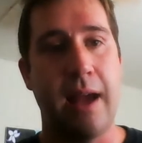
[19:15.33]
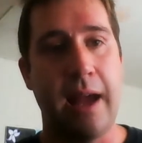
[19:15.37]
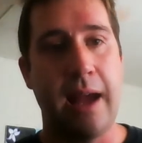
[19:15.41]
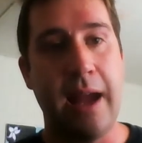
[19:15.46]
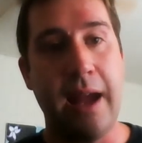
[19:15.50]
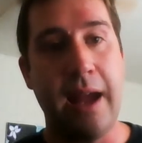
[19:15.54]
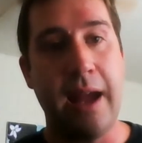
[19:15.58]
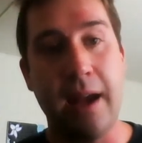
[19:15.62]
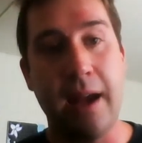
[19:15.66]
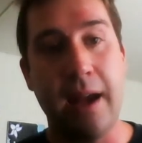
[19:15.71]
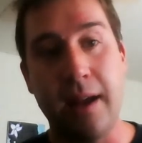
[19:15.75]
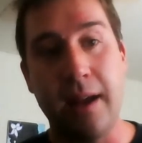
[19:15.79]

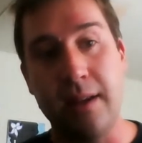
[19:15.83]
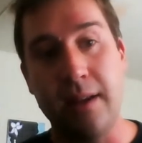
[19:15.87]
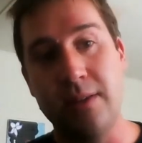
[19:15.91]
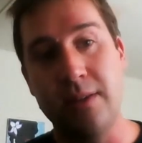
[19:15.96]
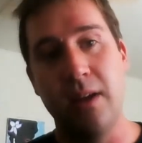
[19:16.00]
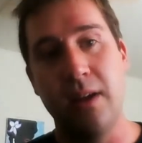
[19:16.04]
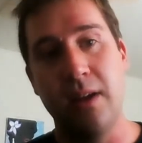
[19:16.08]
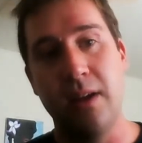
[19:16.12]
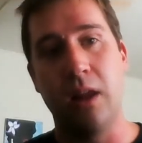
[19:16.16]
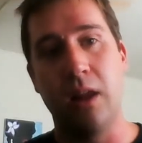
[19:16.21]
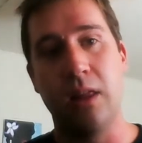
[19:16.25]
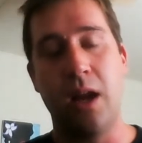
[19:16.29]
And
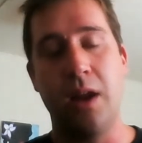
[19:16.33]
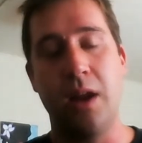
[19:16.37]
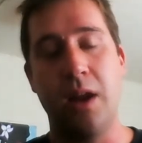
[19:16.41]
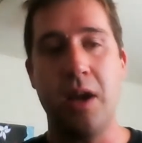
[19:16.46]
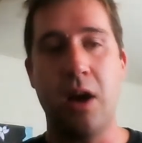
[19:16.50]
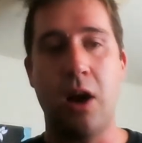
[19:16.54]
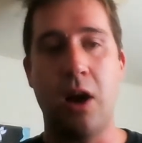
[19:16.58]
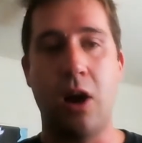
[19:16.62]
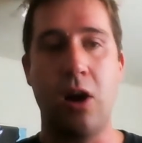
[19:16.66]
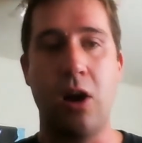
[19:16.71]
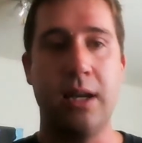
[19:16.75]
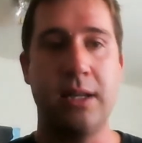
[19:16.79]
a lot of
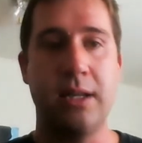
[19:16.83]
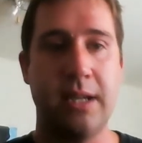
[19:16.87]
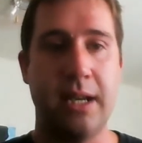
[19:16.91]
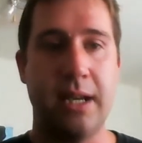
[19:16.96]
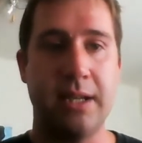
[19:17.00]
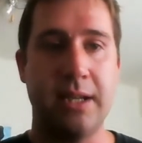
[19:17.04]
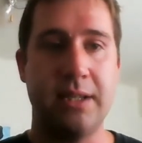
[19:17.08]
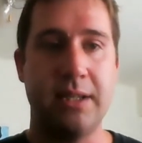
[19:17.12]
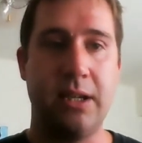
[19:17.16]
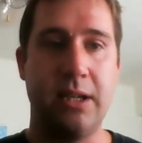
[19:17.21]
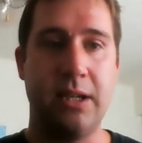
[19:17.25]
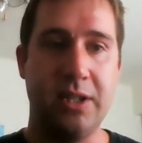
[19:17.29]
the
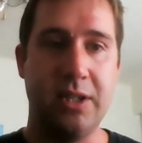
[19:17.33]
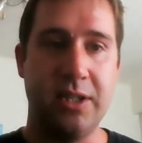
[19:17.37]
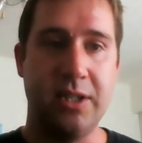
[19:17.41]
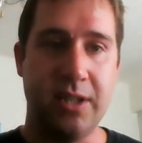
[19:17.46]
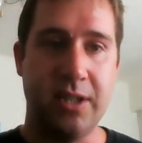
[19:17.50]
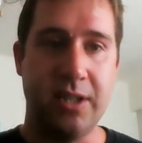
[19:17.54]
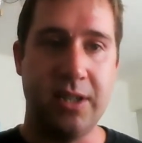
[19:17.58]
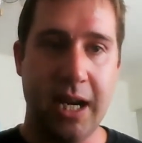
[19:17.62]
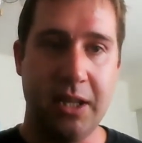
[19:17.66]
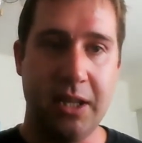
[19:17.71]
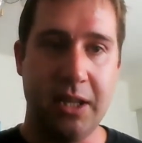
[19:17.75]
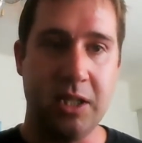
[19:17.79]
architects that are
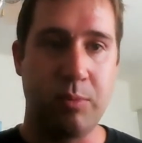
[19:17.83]
designing